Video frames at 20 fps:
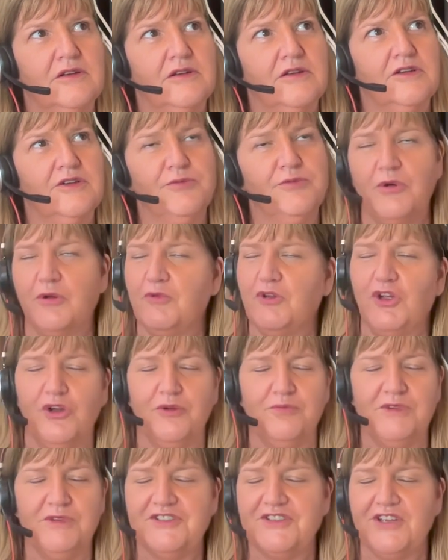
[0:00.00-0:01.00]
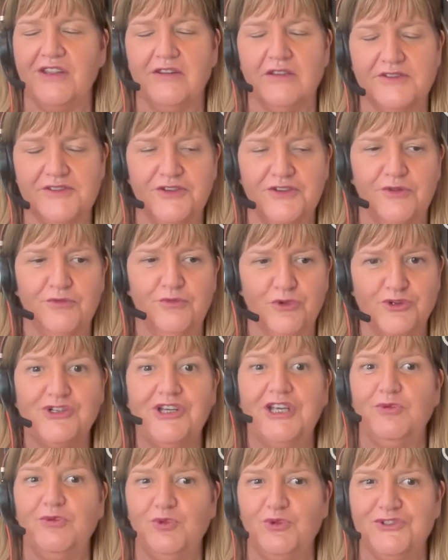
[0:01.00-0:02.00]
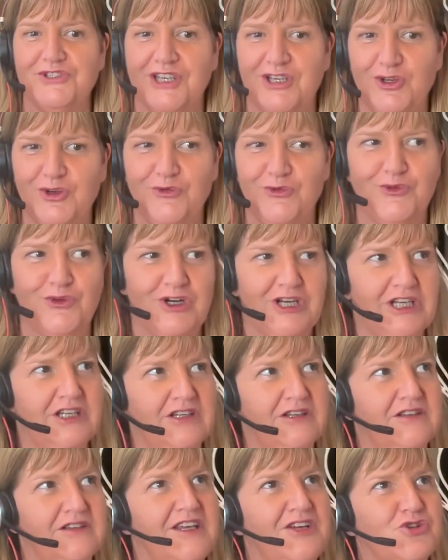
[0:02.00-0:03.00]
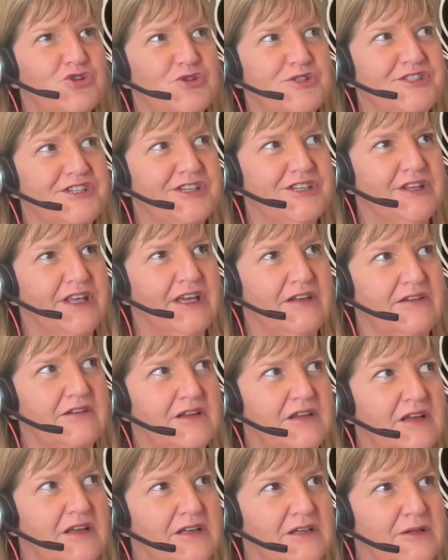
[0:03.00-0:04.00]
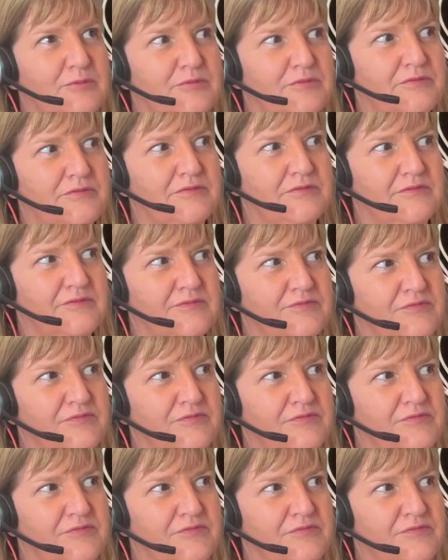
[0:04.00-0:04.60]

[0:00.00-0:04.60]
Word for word: you've probably heard me say this. You know, routine will set you free. Interesting that. Um,